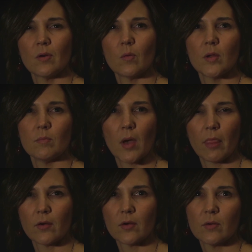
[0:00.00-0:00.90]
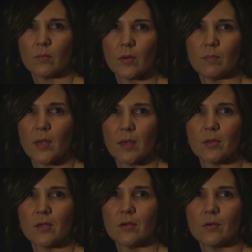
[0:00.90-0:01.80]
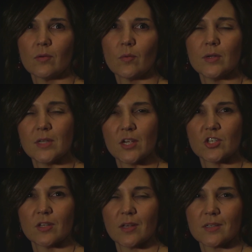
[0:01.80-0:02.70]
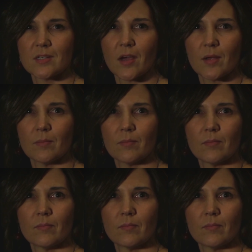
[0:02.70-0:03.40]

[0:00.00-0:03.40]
One mother, one baby, one nation at a time.